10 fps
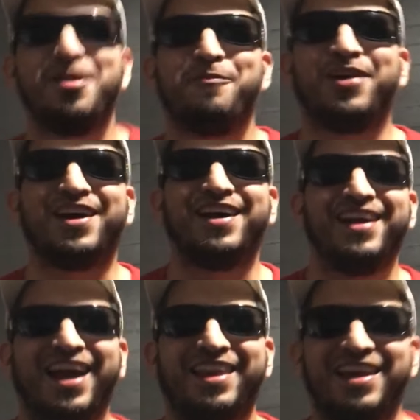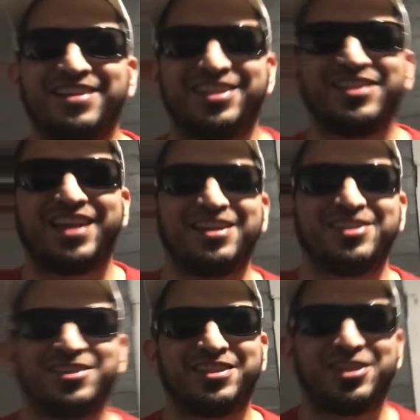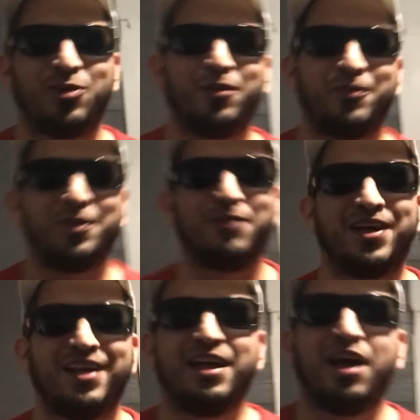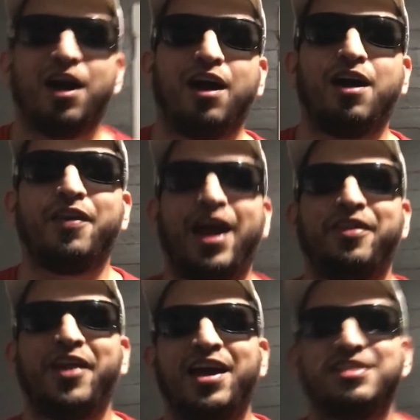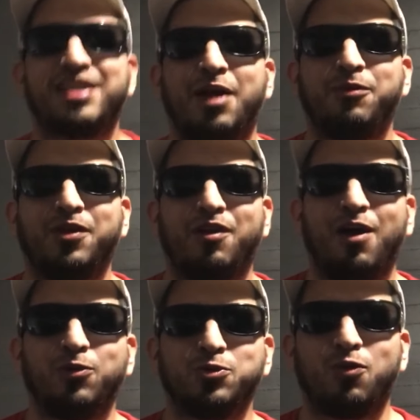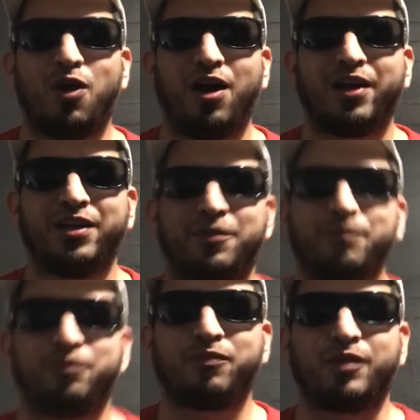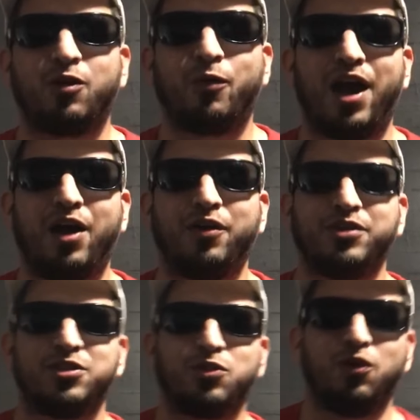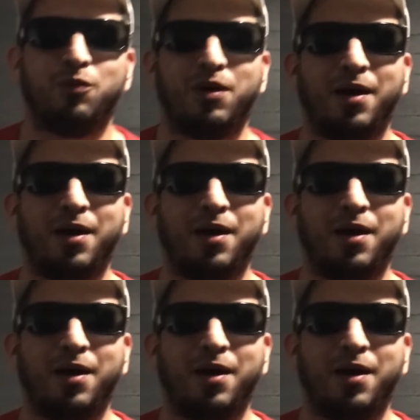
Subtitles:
But they used to chill with me. But at that time, you know, I was walking around the school by